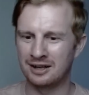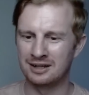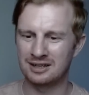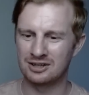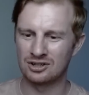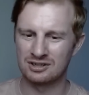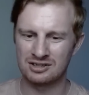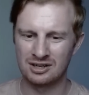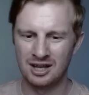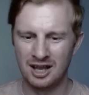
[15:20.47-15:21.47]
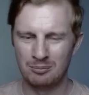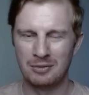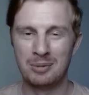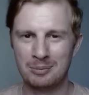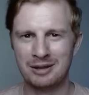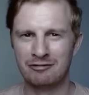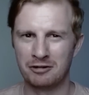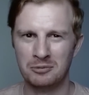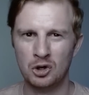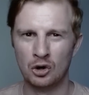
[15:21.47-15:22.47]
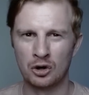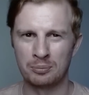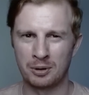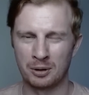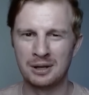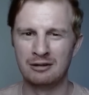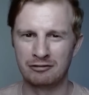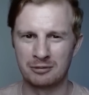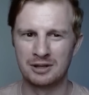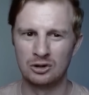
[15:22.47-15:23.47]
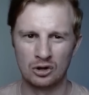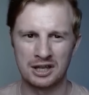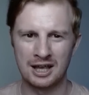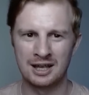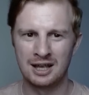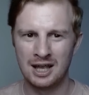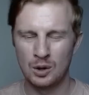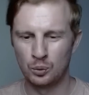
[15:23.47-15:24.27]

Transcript: Like it just maybe being from Europe or being from the UK,